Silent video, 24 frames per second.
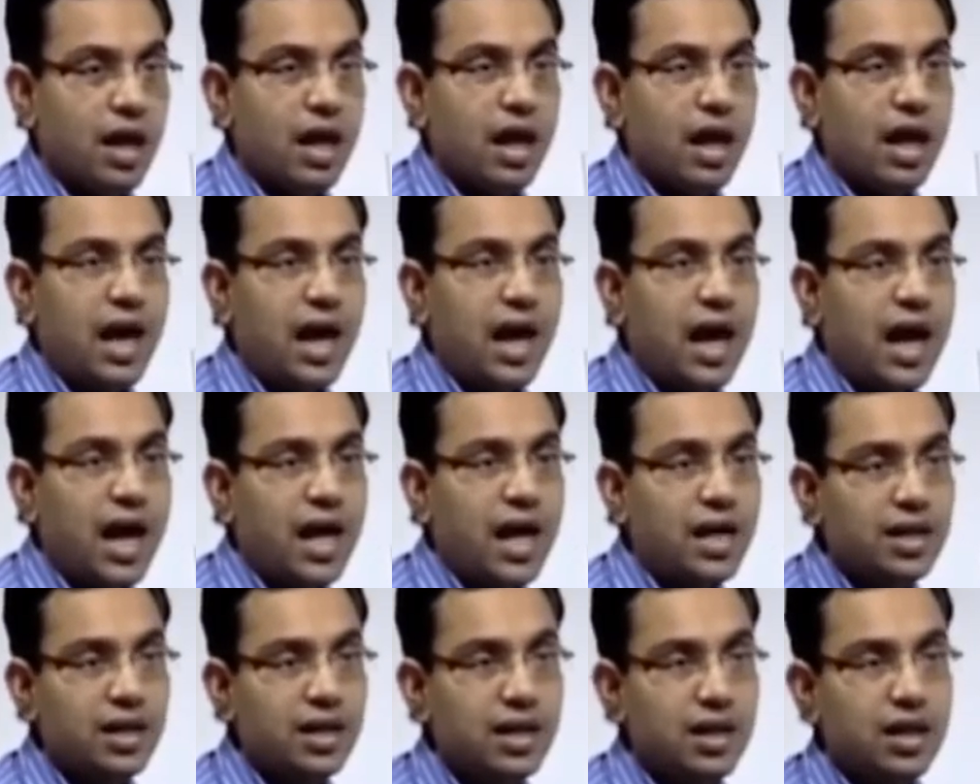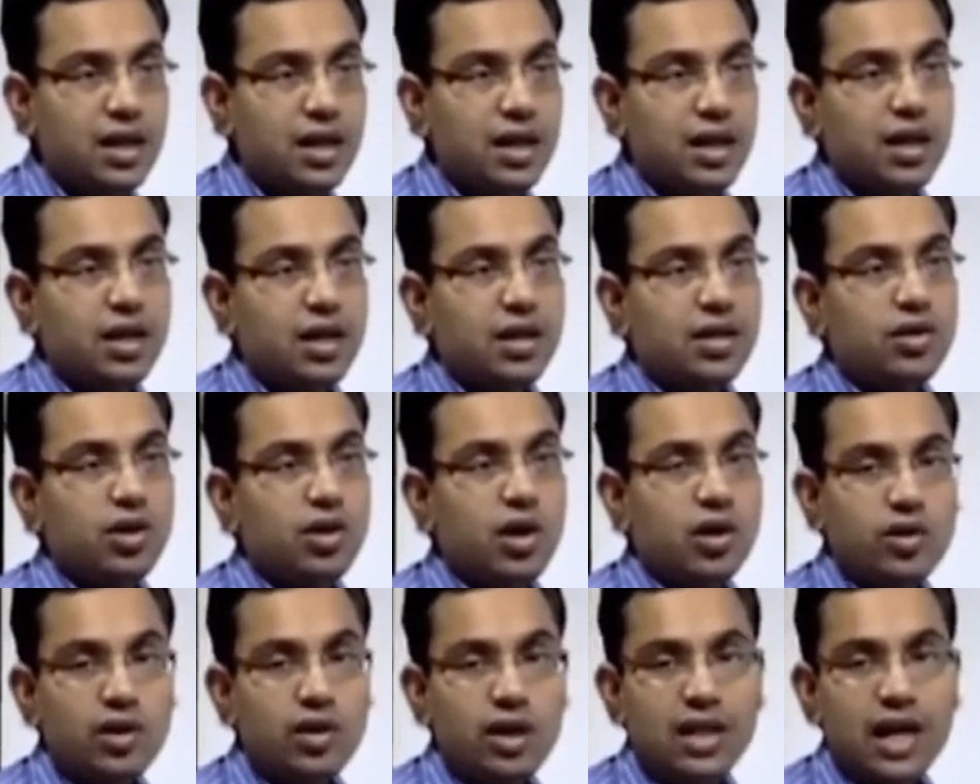and
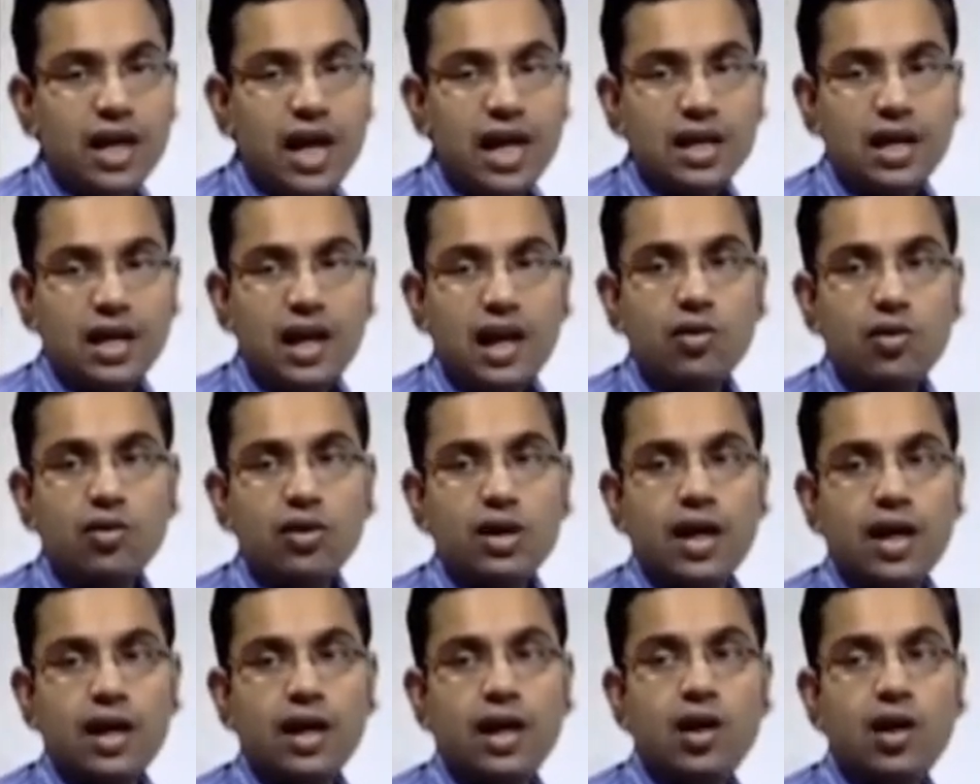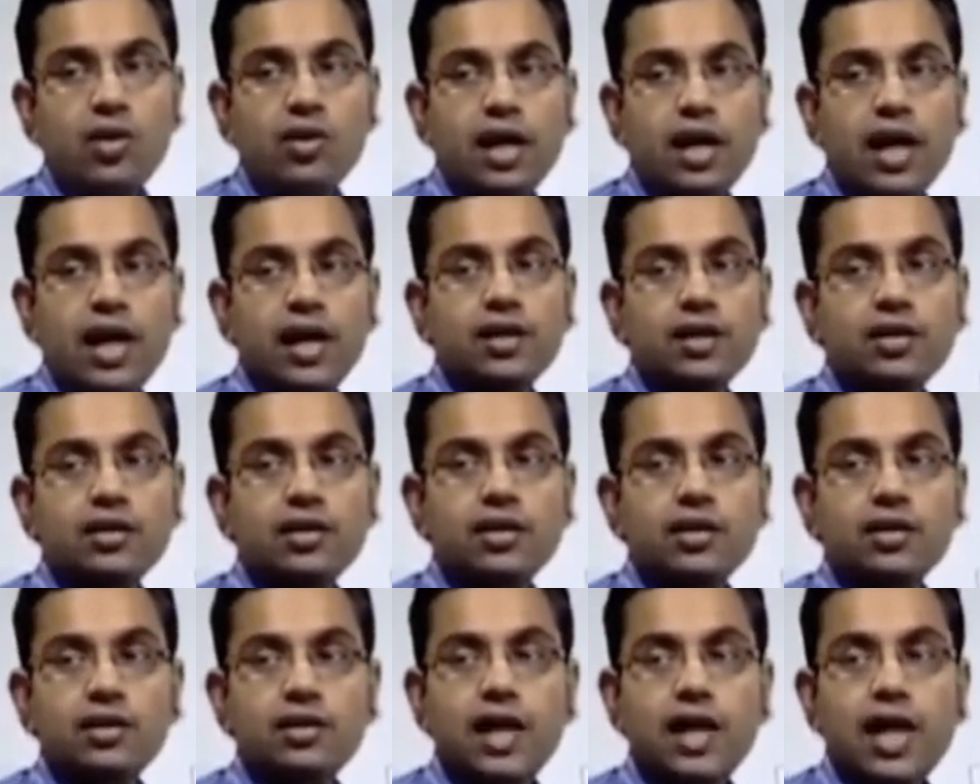not only that, how can
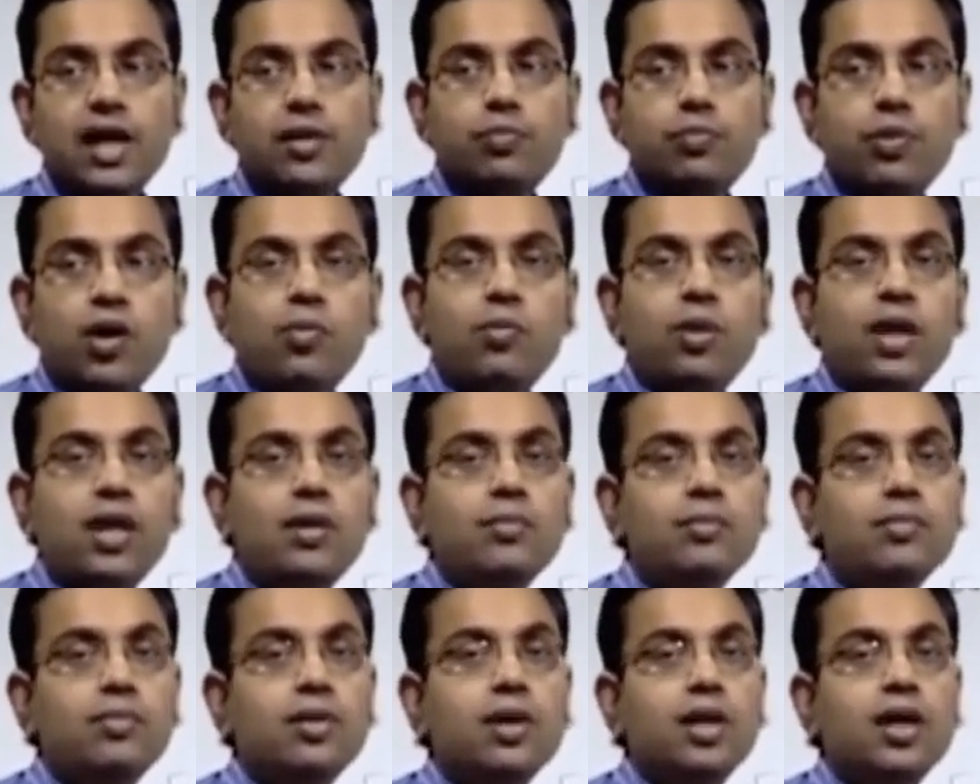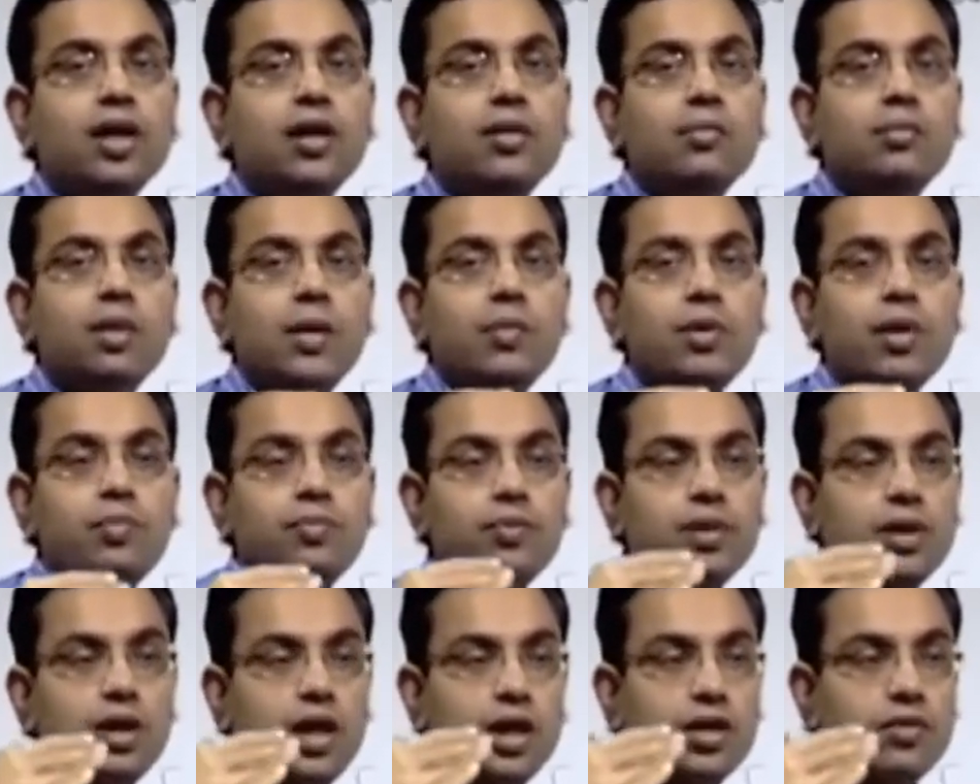that problem may be
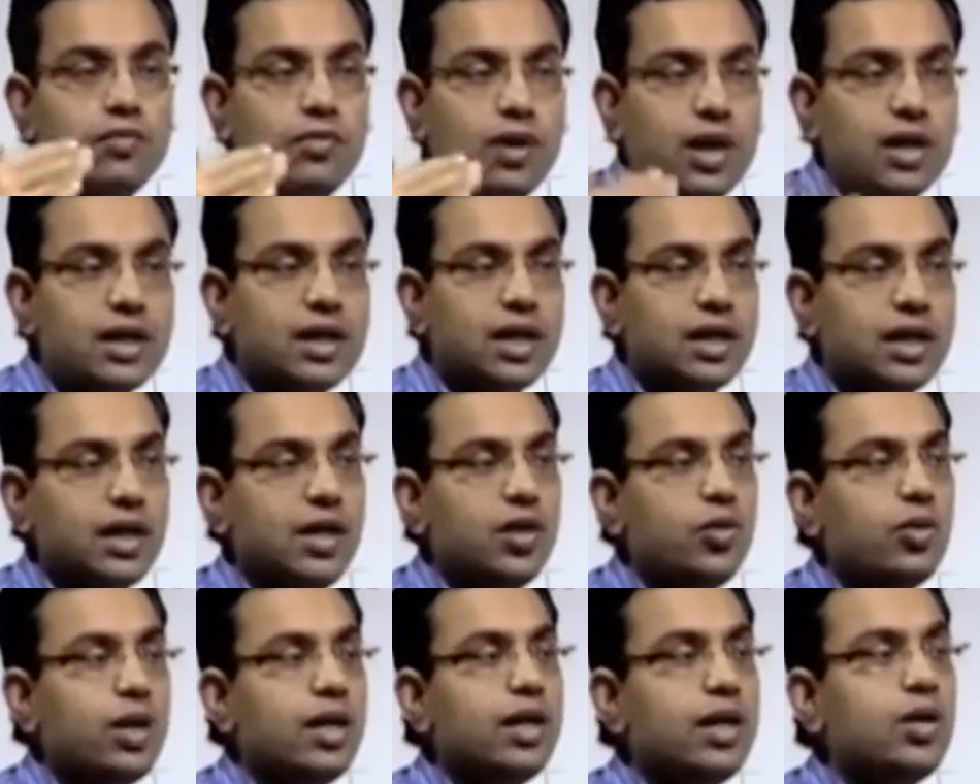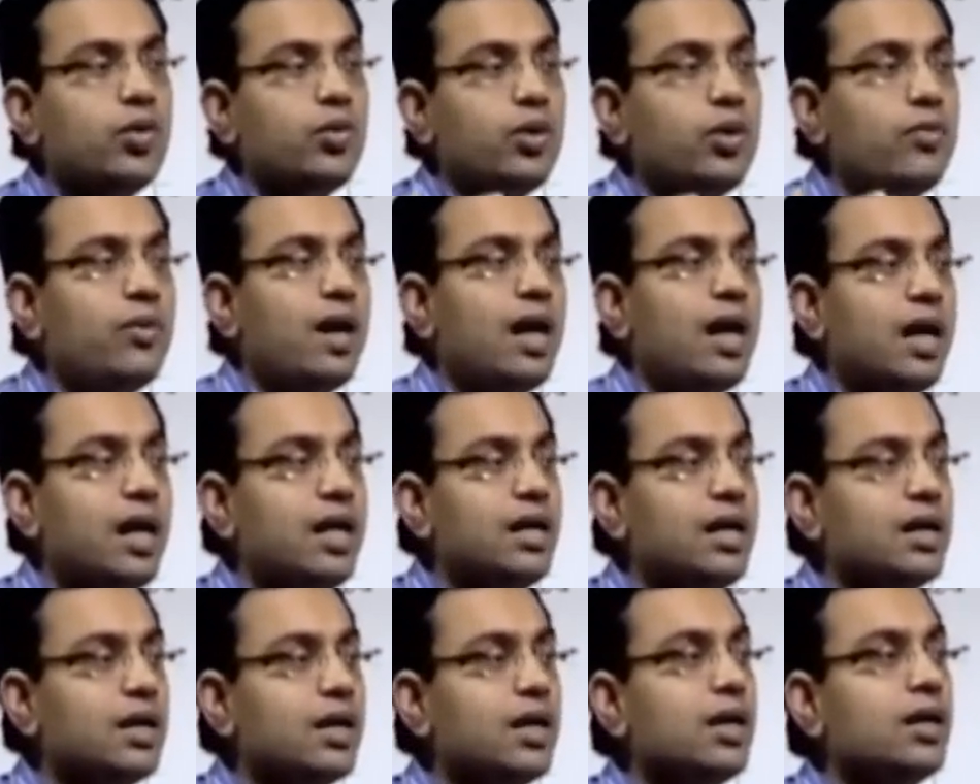converted into an
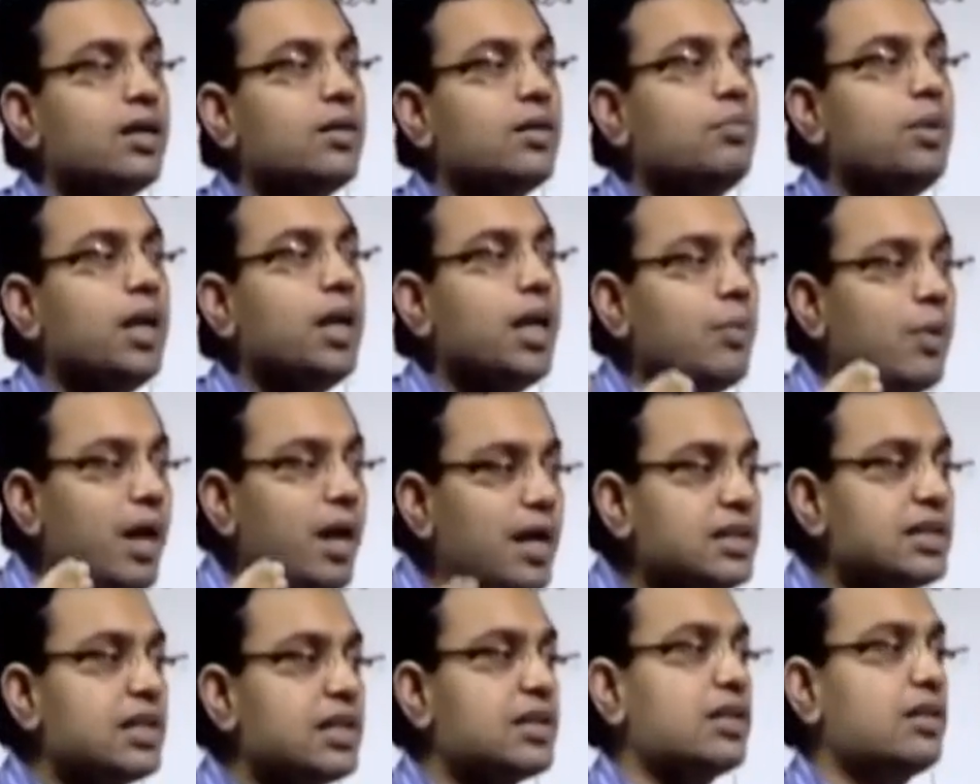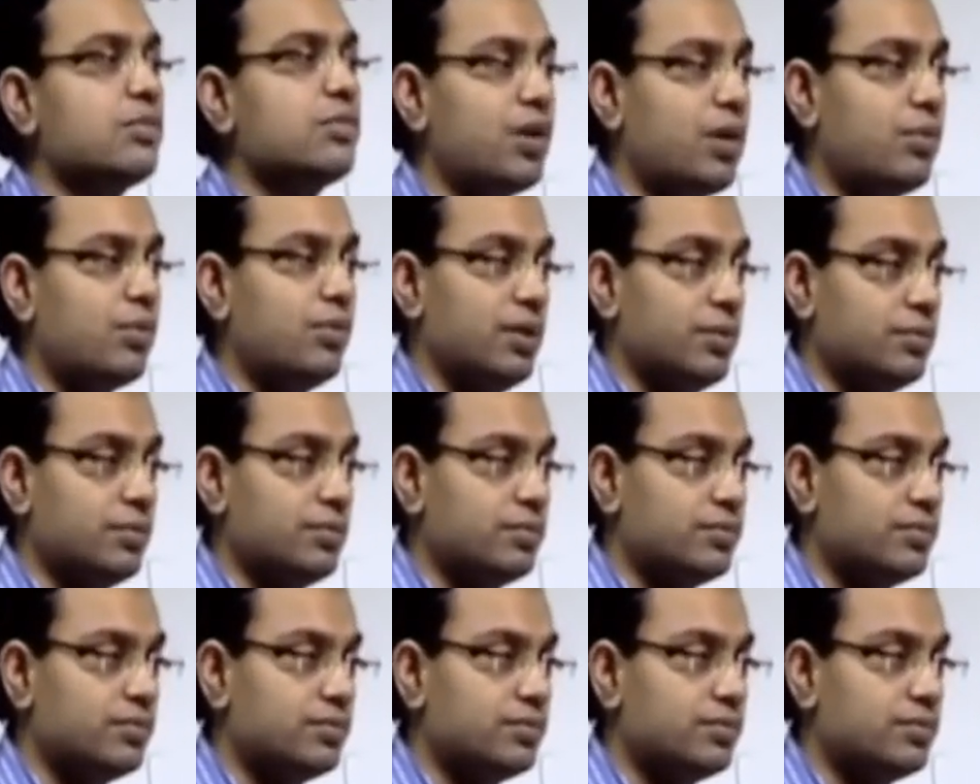equivalent minimization problem.